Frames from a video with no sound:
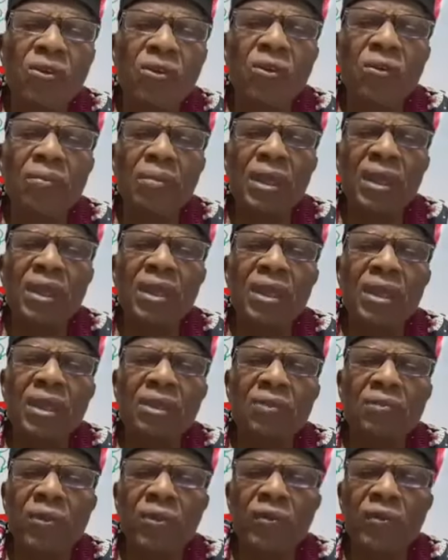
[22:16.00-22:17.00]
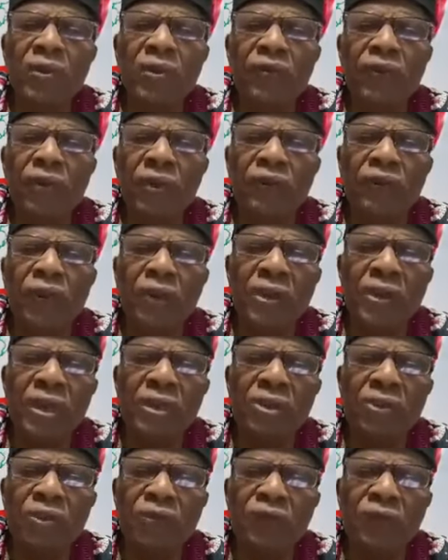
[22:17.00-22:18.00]
Gumi is moving from
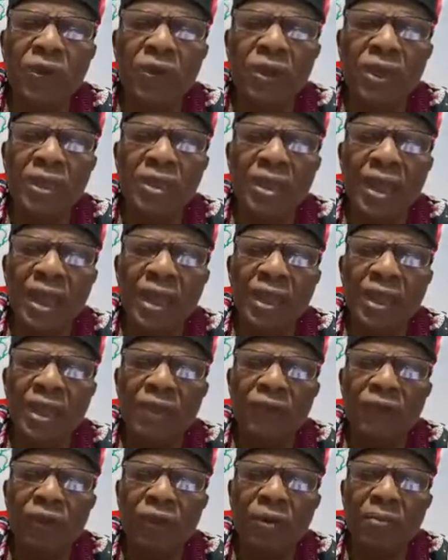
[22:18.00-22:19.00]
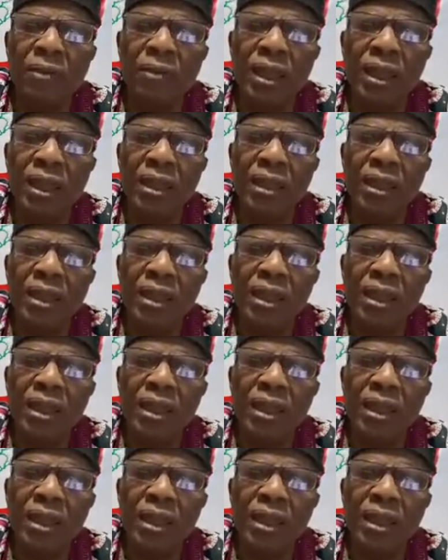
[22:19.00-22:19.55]
forest to forest and from